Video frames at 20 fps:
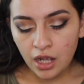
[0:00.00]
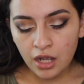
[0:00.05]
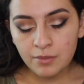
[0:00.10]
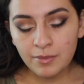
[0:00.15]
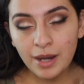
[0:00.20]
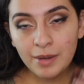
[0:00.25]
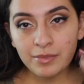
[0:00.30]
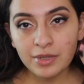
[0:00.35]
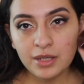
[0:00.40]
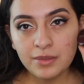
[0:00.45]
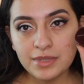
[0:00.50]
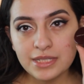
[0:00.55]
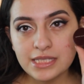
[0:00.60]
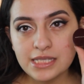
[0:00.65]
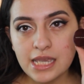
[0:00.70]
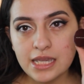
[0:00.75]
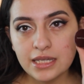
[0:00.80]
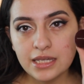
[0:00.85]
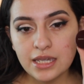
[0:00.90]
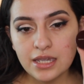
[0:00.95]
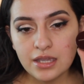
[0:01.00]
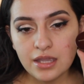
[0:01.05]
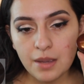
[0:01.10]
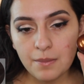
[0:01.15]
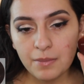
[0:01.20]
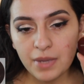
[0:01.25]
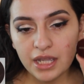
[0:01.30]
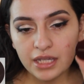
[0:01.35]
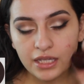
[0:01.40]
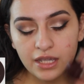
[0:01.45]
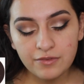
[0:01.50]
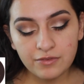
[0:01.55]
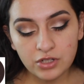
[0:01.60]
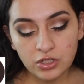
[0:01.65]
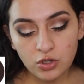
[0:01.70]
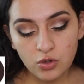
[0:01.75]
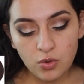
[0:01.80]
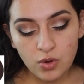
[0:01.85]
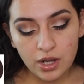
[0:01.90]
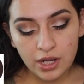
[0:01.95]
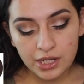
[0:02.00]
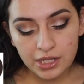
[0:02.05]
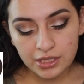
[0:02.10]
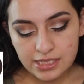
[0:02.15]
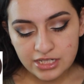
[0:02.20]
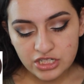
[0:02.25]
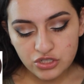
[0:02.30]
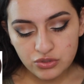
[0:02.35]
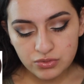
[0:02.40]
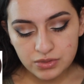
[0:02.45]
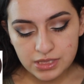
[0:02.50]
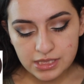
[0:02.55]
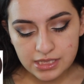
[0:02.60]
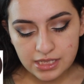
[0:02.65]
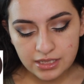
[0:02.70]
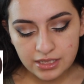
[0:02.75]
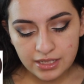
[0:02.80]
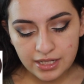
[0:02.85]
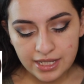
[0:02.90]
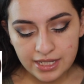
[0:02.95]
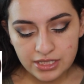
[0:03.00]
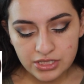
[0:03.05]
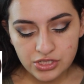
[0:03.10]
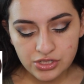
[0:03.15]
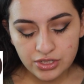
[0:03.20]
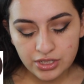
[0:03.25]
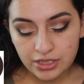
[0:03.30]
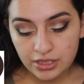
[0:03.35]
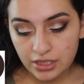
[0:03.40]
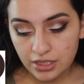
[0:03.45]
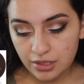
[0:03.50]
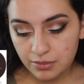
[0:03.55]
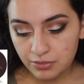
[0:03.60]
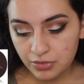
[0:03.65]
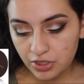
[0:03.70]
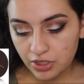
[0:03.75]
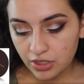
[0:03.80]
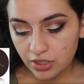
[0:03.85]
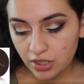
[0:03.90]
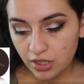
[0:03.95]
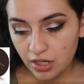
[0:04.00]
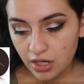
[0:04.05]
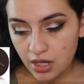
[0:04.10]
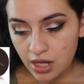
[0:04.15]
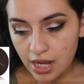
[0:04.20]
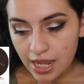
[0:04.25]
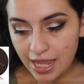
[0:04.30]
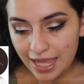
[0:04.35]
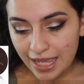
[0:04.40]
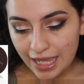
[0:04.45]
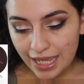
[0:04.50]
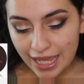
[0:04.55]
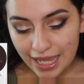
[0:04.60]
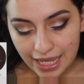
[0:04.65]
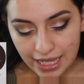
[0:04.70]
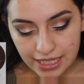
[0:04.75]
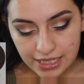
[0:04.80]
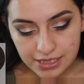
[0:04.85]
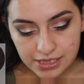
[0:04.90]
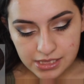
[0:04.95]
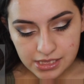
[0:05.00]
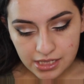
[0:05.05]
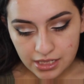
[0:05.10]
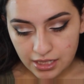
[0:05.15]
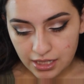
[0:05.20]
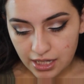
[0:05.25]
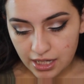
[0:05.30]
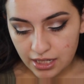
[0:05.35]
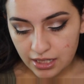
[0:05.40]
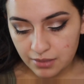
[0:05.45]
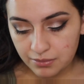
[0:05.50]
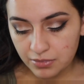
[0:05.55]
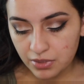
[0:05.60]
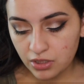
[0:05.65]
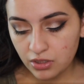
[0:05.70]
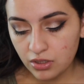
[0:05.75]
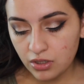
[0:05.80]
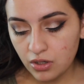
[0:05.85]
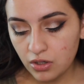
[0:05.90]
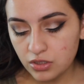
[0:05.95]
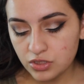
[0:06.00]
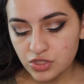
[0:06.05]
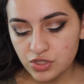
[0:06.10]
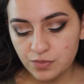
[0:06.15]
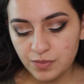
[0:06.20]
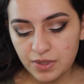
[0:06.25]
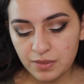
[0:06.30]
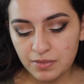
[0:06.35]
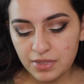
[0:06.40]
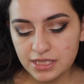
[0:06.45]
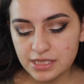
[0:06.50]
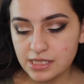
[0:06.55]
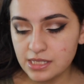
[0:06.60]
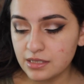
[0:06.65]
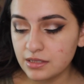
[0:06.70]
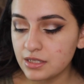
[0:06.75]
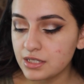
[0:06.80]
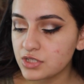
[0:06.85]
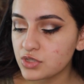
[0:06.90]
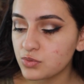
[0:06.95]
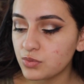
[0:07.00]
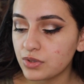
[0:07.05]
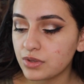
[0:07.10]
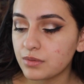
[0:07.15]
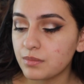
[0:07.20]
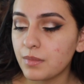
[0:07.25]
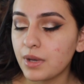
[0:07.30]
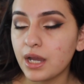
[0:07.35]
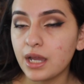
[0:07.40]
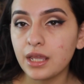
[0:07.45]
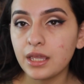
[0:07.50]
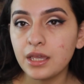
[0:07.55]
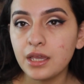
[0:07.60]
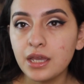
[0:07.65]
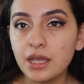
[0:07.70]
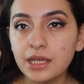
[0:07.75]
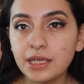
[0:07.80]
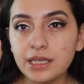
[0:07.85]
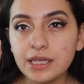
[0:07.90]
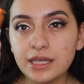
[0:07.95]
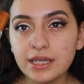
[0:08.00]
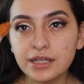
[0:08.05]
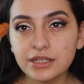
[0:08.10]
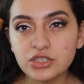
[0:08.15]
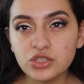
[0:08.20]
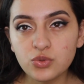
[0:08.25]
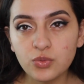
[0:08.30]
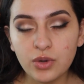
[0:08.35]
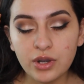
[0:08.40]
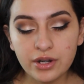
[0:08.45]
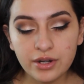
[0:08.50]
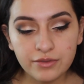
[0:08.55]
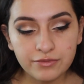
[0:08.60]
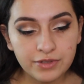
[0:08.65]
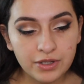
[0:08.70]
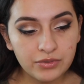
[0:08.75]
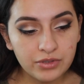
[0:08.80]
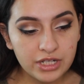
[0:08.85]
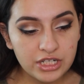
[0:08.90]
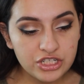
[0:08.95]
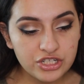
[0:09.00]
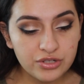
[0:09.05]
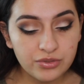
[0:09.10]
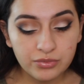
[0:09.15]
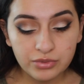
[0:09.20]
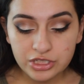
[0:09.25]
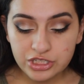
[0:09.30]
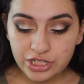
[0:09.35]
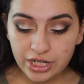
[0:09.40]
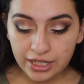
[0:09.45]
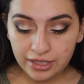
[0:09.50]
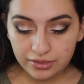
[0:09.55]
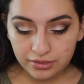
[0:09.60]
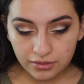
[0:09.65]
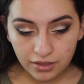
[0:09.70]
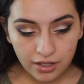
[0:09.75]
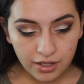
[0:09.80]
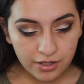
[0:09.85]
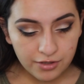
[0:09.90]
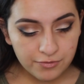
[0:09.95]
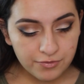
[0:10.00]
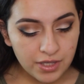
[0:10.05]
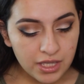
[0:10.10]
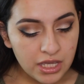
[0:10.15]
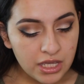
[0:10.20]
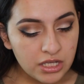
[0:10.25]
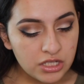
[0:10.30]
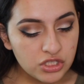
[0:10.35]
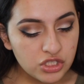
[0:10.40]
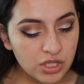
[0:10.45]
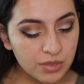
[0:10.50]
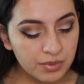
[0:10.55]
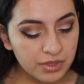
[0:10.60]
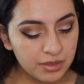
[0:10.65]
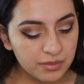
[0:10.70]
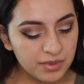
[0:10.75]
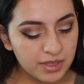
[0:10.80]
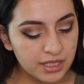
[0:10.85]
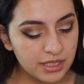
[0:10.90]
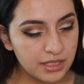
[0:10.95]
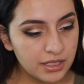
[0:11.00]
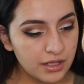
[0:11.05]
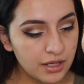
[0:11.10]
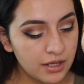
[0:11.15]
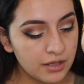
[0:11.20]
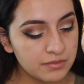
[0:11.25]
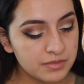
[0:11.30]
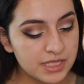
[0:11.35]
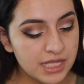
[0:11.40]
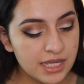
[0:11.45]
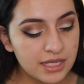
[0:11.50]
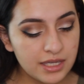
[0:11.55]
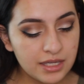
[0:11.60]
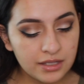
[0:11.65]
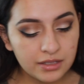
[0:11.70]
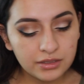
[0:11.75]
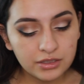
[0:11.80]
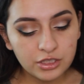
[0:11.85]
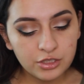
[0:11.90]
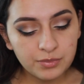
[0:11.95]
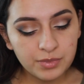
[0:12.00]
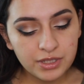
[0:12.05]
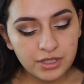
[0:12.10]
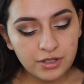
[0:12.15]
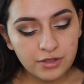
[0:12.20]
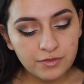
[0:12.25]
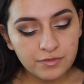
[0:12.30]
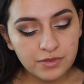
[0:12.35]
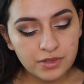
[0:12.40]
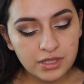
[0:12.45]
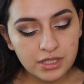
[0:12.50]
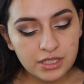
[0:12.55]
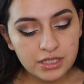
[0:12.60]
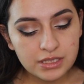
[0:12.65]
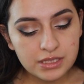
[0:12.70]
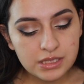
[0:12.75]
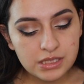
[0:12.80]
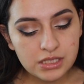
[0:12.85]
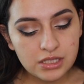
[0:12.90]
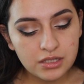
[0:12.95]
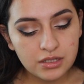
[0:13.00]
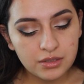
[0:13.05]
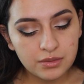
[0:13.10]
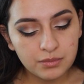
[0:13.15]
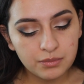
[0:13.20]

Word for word: Um, I'm going to be taking my Kevyn Aucoin Sensual Skin Enhancer in the number 8 and I'm going to also be mixing this with my EX1 foundation which I love. So I'm going to be um, taking a little bit of this